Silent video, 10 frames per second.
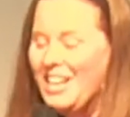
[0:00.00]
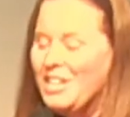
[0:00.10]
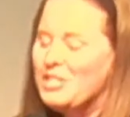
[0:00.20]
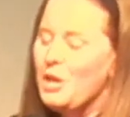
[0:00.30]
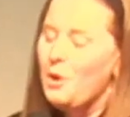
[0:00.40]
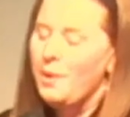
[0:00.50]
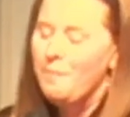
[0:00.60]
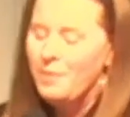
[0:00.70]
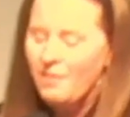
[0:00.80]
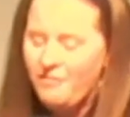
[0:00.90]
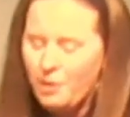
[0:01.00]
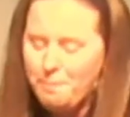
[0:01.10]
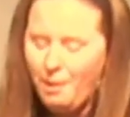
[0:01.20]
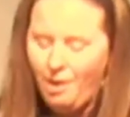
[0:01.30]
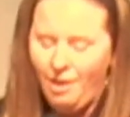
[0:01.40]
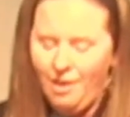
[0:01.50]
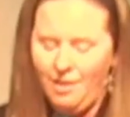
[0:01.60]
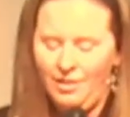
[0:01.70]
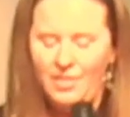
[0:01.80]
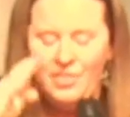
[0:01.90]
So for
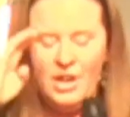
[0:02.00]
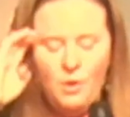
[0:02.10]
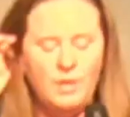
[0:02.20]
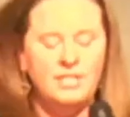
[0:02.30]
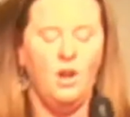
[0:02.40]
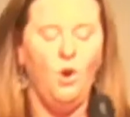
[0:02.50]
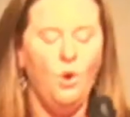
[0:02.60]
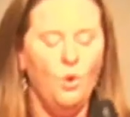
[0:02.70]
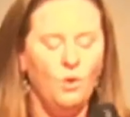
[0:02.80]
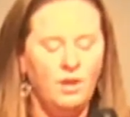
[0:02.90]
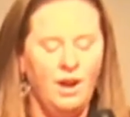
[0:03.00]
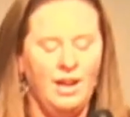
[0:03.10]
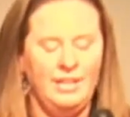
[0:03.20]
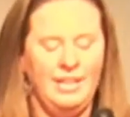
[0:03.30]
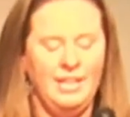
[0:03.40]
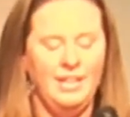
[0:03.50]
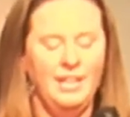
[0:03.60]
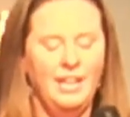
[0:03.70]
Paul, there was a whole continent